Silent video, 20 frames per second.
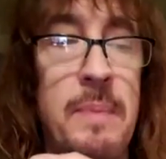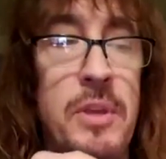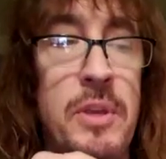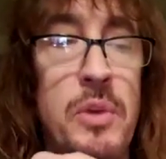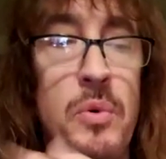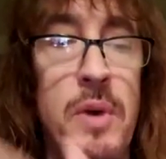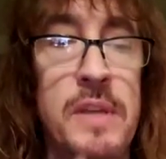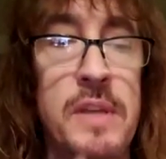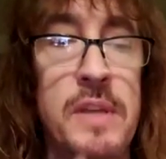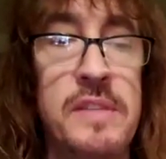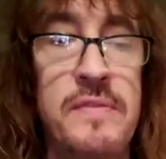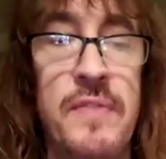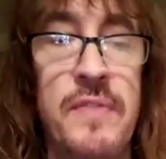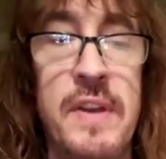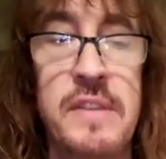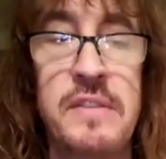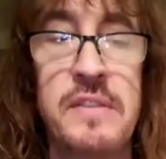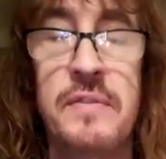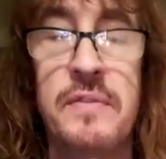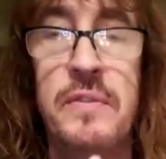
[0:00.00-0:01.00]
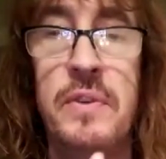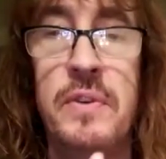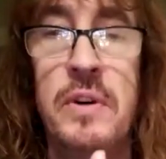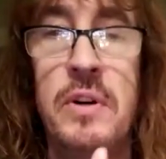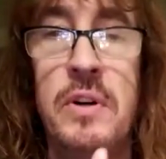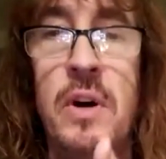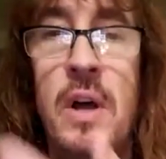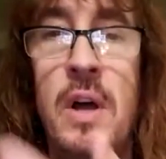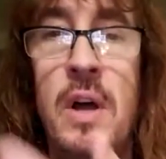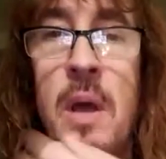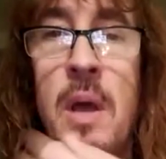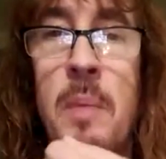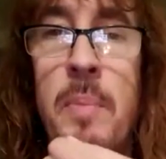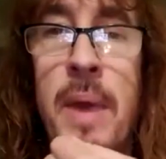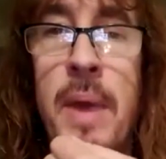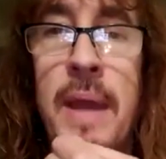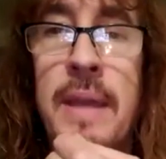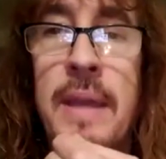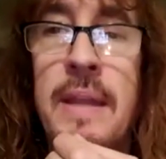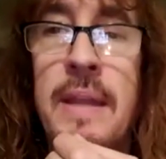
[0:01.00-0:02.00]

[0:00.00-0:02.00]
the US Festival back in